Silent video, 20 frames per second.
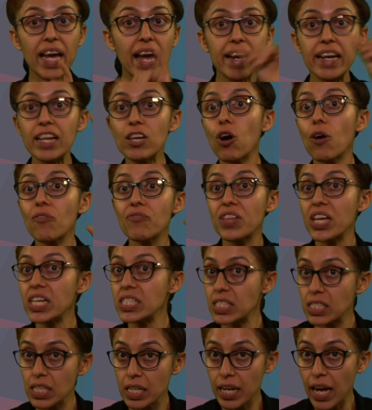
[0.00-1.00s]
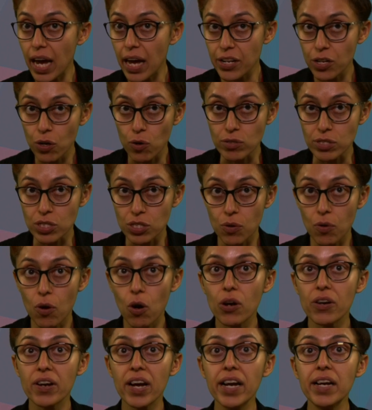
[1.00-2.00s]
any of these scenarios,
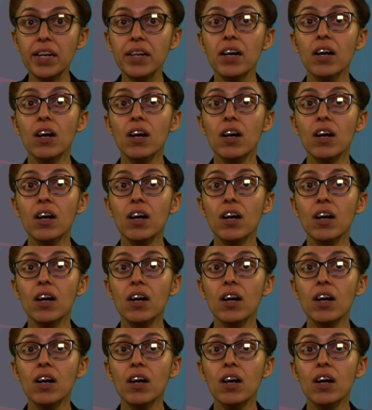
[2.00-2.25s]
alright,